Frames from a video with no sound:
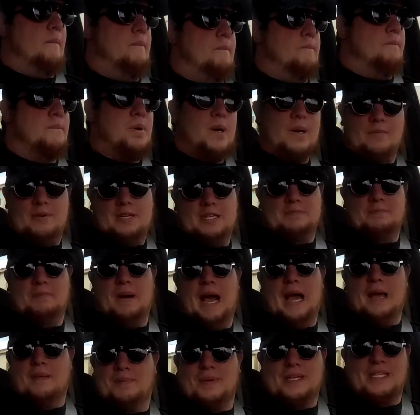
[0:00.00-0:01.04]
pretty much
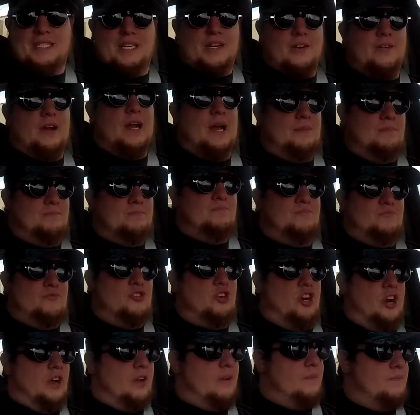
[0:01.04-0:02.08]
buy a piece of crap
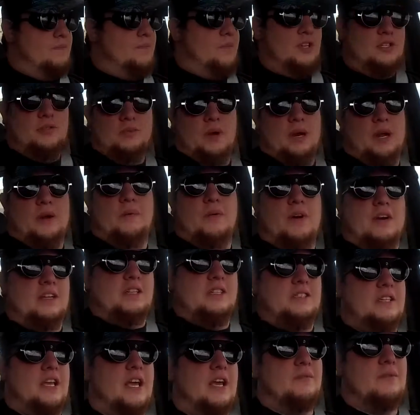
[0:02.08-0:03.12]
truck. That's what it
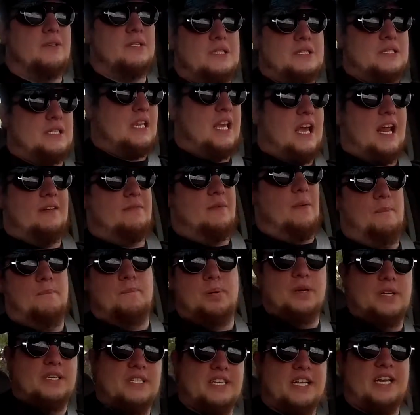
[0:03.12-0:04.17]
was. It was kind of a
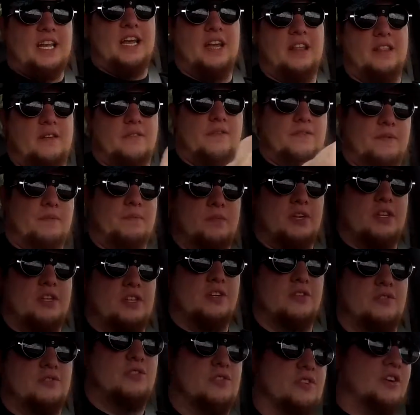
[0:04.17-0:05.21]
put together from the
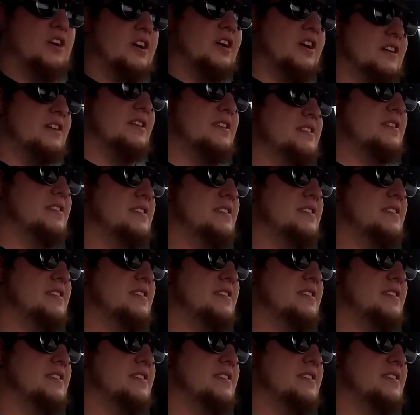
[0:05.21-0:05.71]
two trucks.